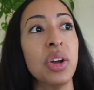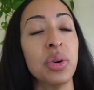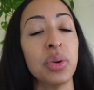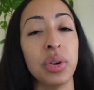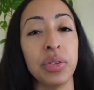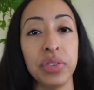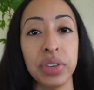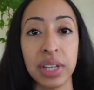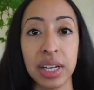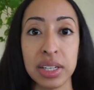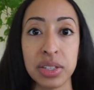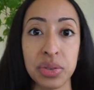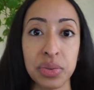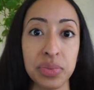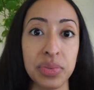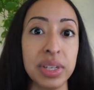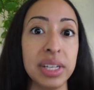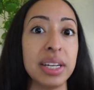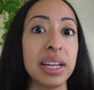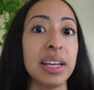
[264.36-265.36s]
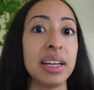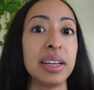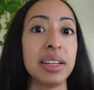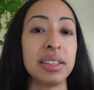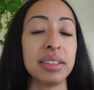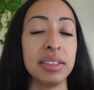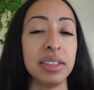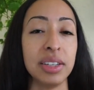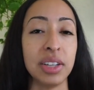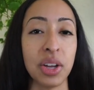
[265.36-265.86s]
or if you'd like to read
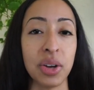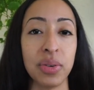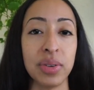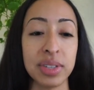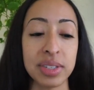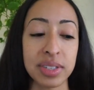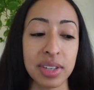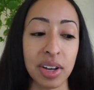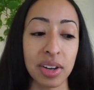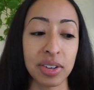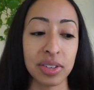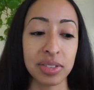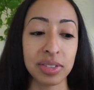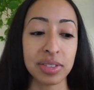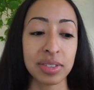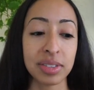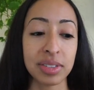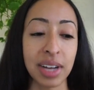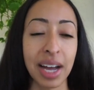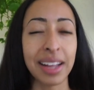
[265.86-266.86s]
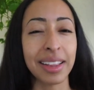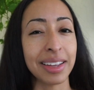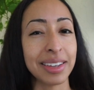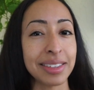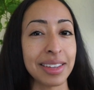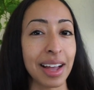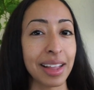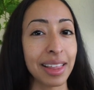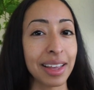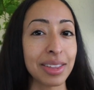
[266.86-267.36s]
it, and so I
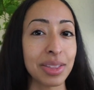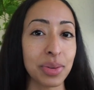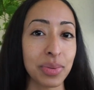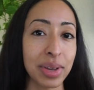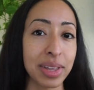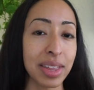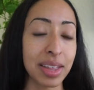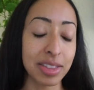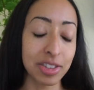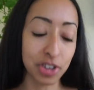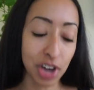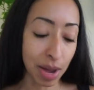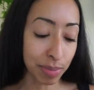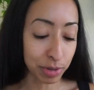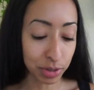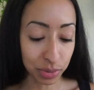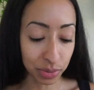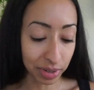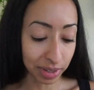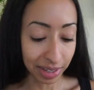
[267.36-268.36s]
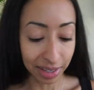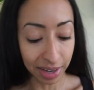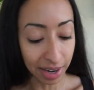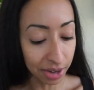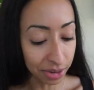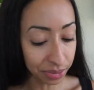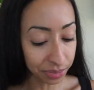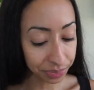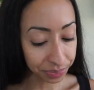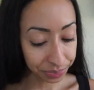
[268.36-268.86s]
liked the way that the chapters were laid
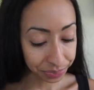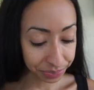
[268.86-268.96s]
out.